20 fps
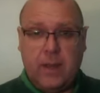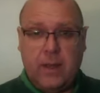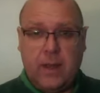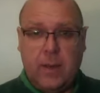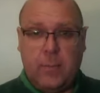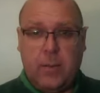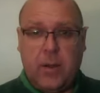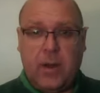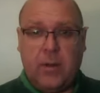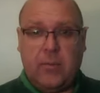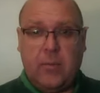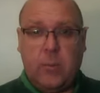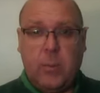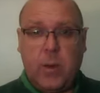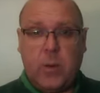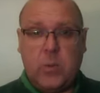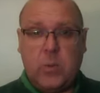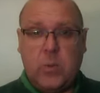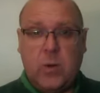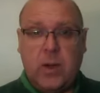apart from
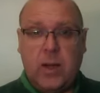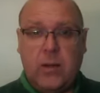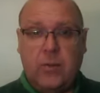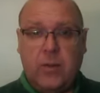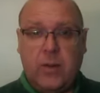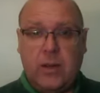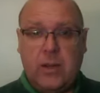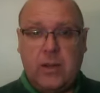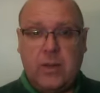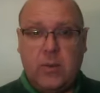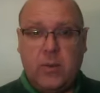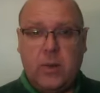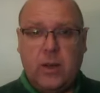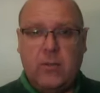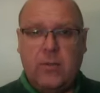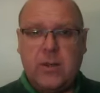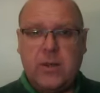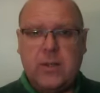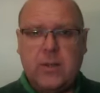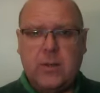his wife, his all of
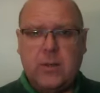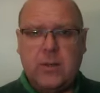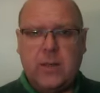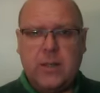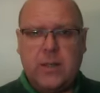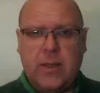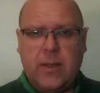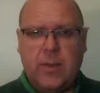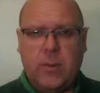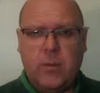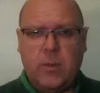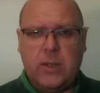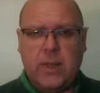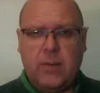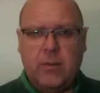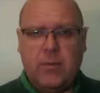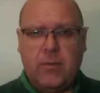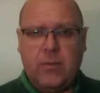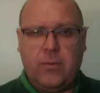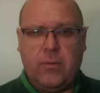his daughters, I think, was it
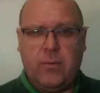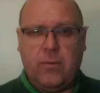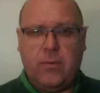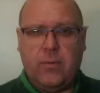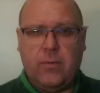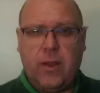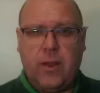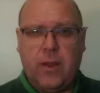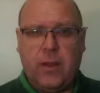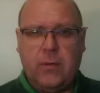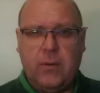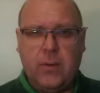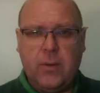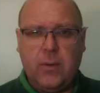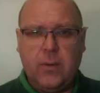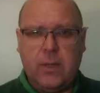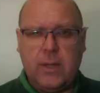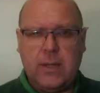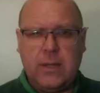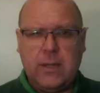five daughters,
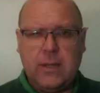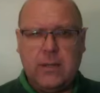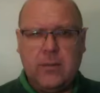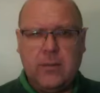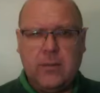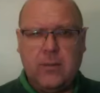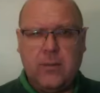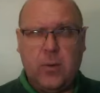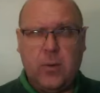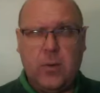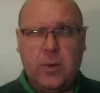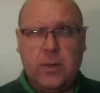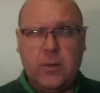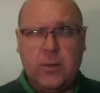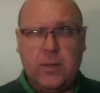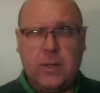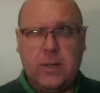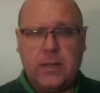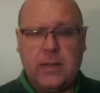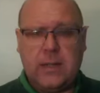four
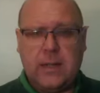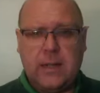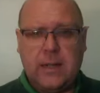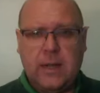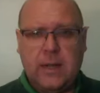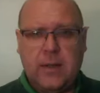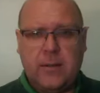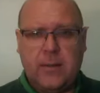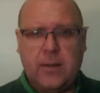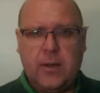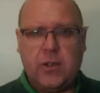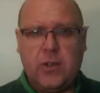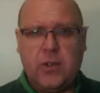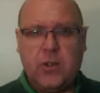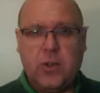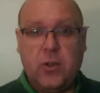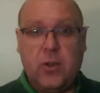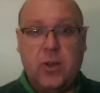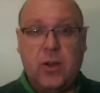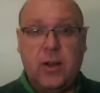daughters, I'm not
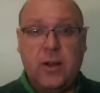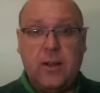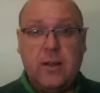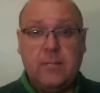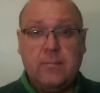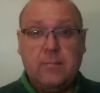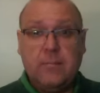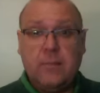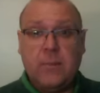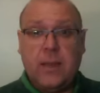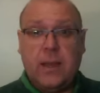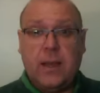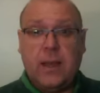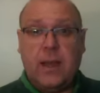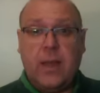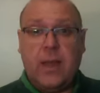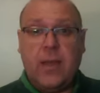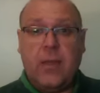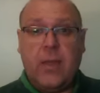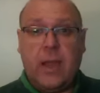sure,
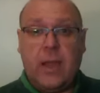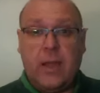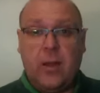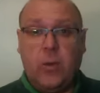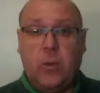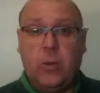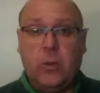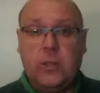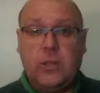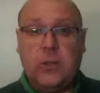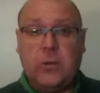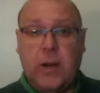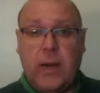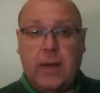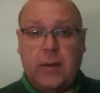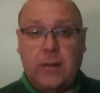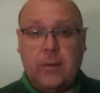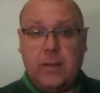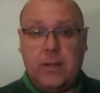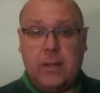they all
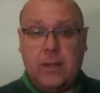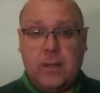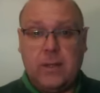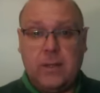drowned.